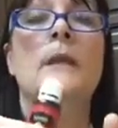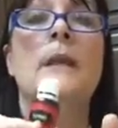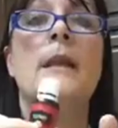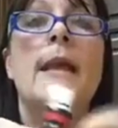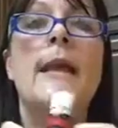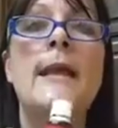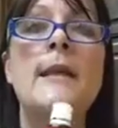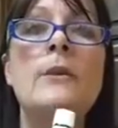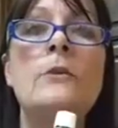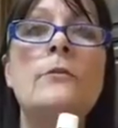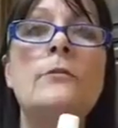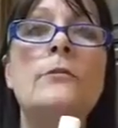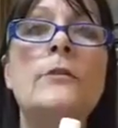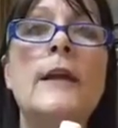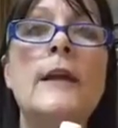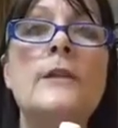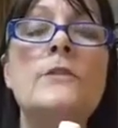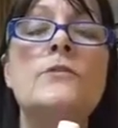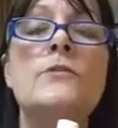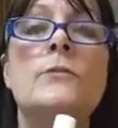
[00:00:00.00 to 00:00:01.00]

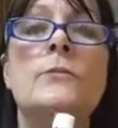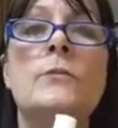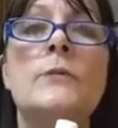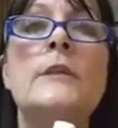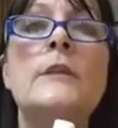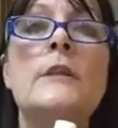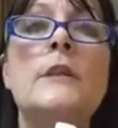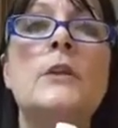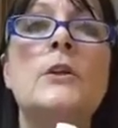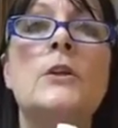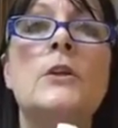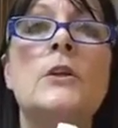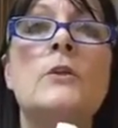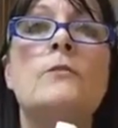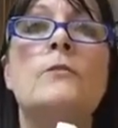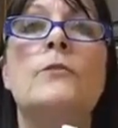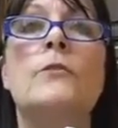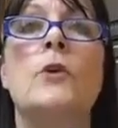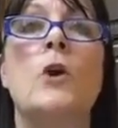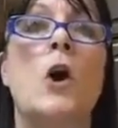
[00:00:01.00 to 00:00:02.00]
Endoflex, really
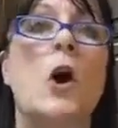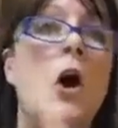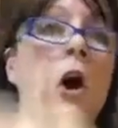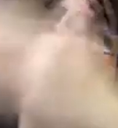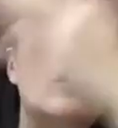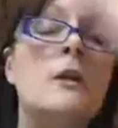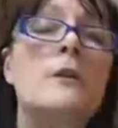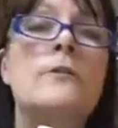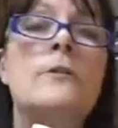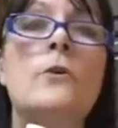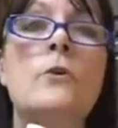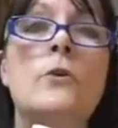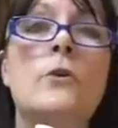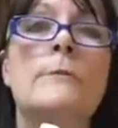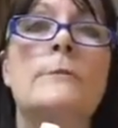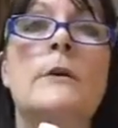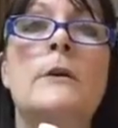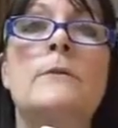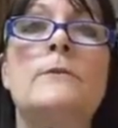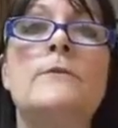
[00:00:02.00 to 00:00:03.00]
good for all of the
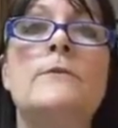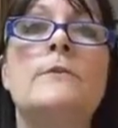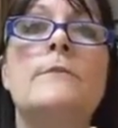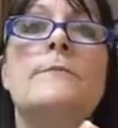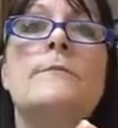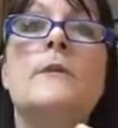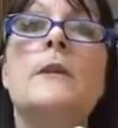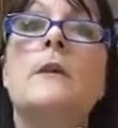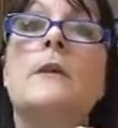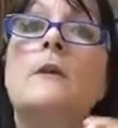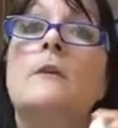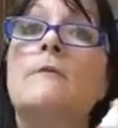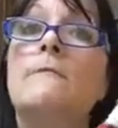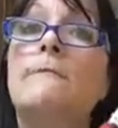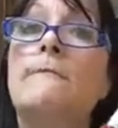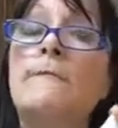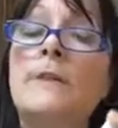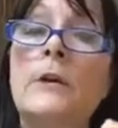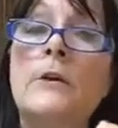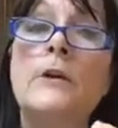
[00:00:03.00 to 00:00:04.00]
hormones.
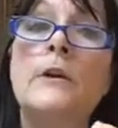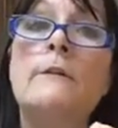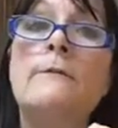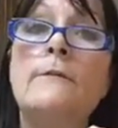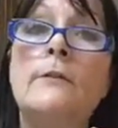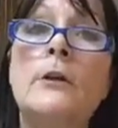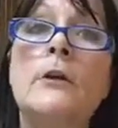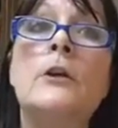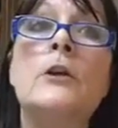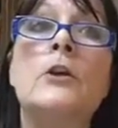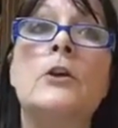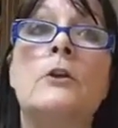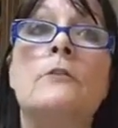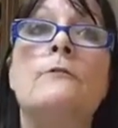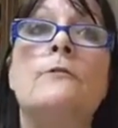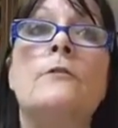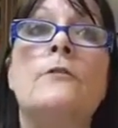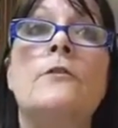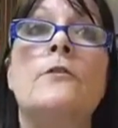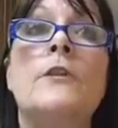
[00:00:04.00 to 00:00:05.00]
Very, very
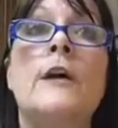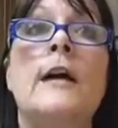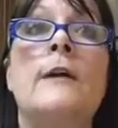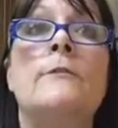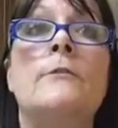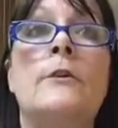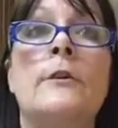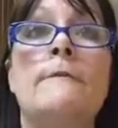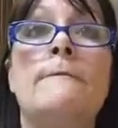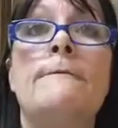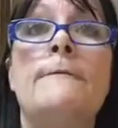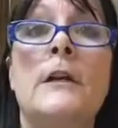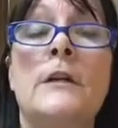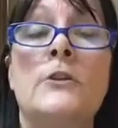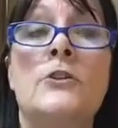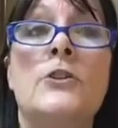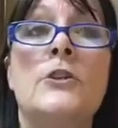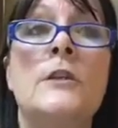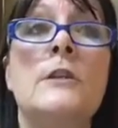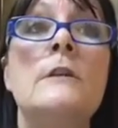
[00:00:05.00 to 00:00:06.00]
good for thyroid
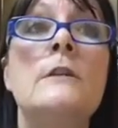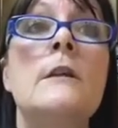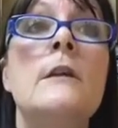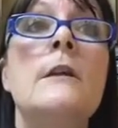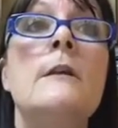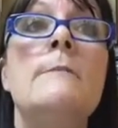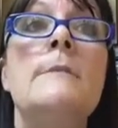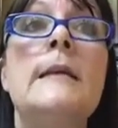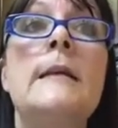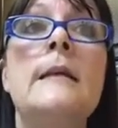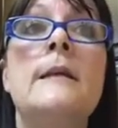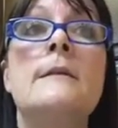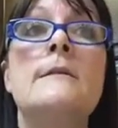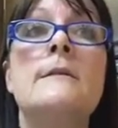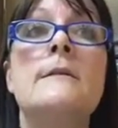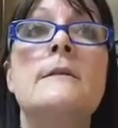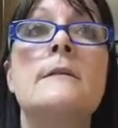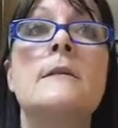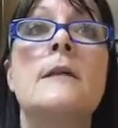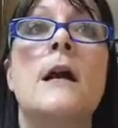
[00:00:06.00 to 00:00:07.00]
function
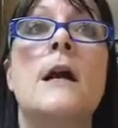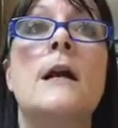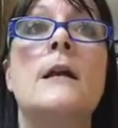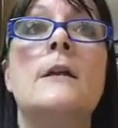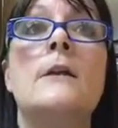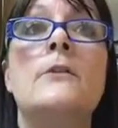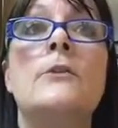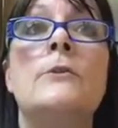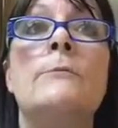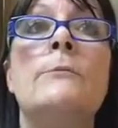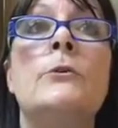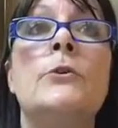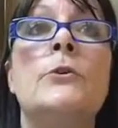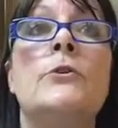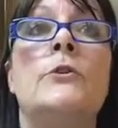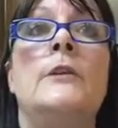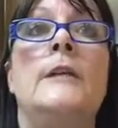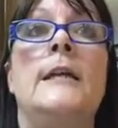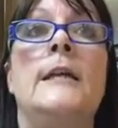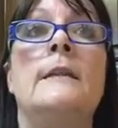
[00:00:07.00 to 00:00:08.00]
because it's got the
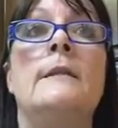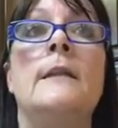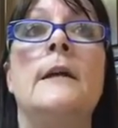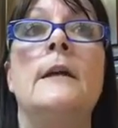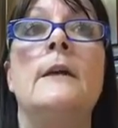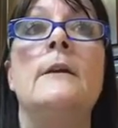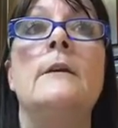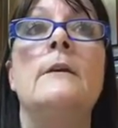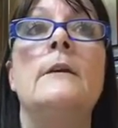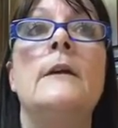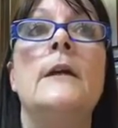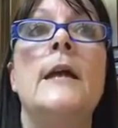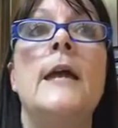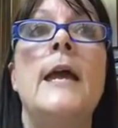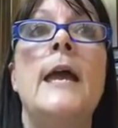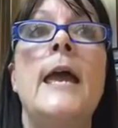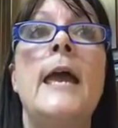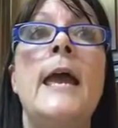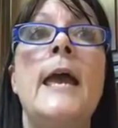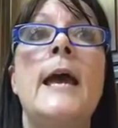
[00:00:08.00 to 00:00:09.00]
myrtle in there.
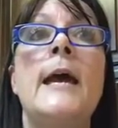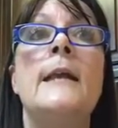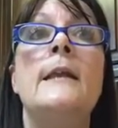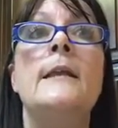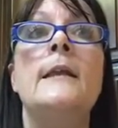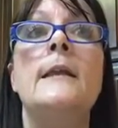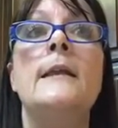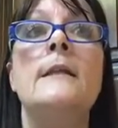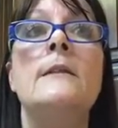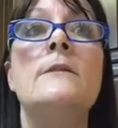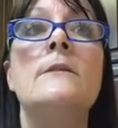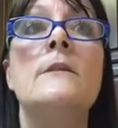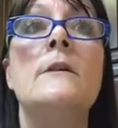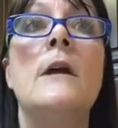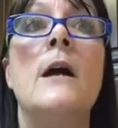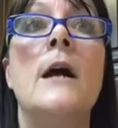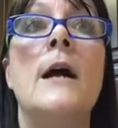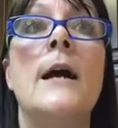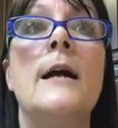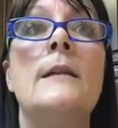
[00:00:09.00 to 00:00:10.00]
And it's
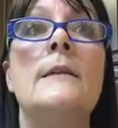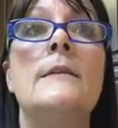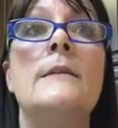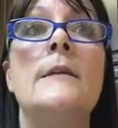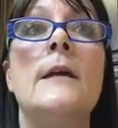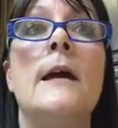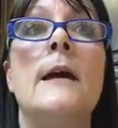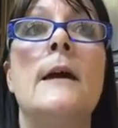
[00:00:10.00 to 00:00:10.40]
got